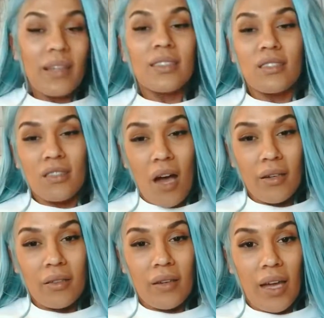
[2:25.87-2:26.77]
it
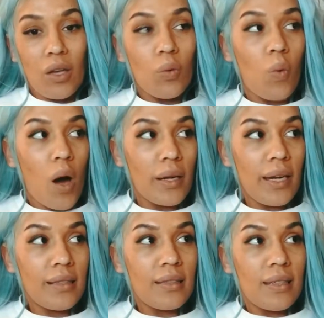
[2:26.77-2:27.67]
snug, okay? You
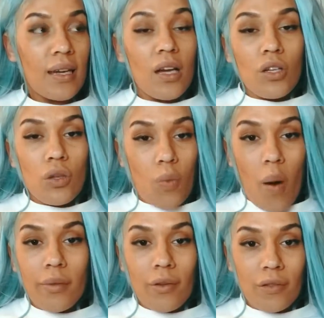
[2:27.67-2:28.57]

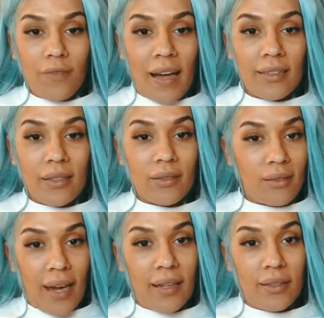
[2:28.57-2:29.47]
want those fat cells
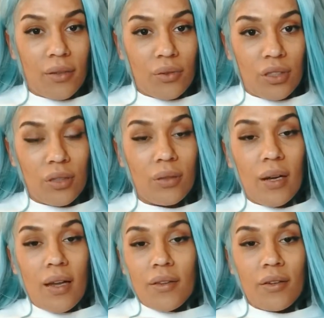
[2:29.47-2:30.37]
dead, don't you?
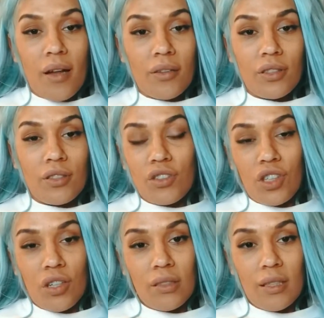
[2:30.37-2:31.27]
They're not just
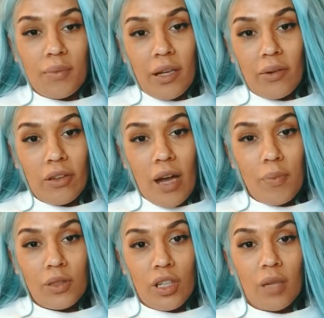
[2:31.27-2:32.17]
chilling up there with your
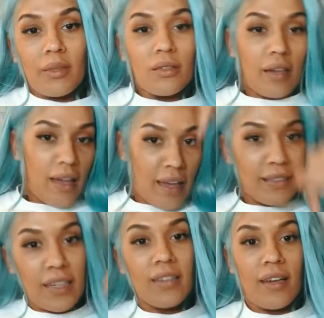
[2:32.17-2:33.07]
epidermis, okay?
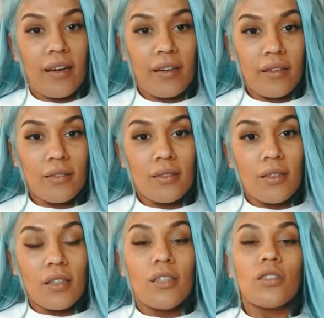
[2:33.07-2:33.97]
It's in there.
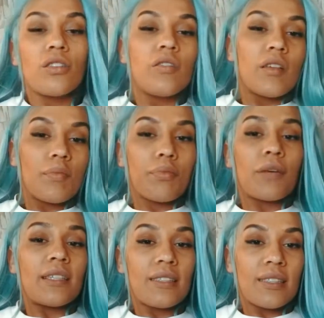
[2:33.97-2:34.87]
So you need to
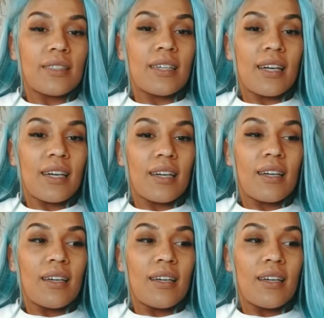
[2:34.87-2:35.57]
press this thing